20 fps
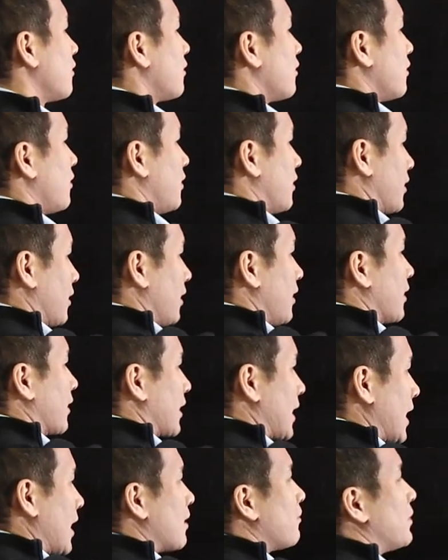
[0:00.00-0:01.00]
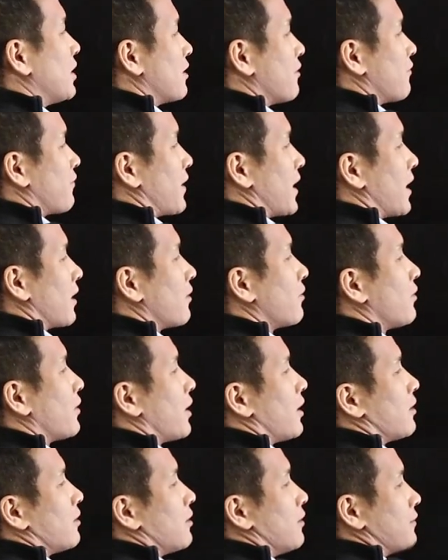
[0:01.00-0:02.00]
it can be the fact
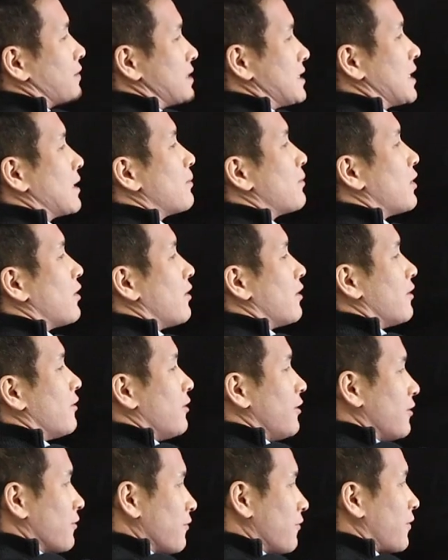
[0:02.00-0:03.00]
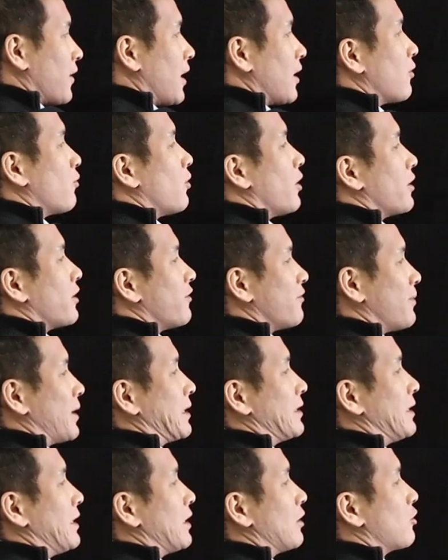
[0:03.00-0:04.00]
that if phi1, if my
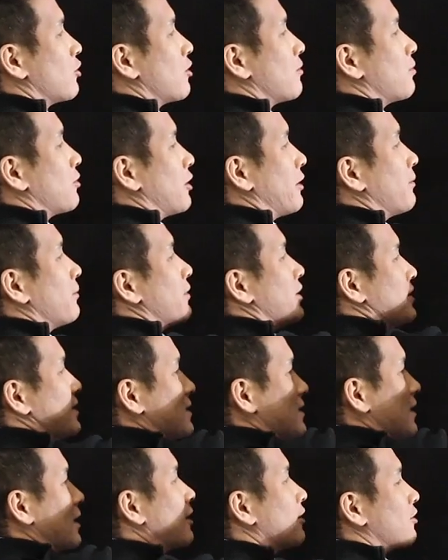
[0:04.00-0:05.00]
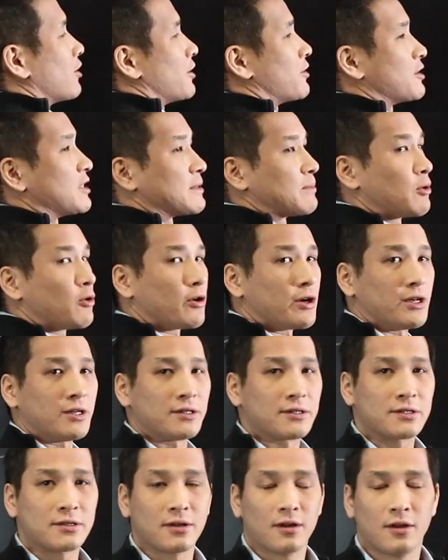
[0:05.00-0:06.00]
leading order problem is singular at these
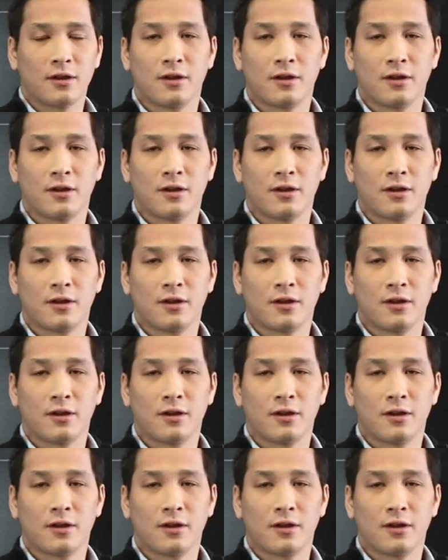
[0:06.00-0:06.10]
points,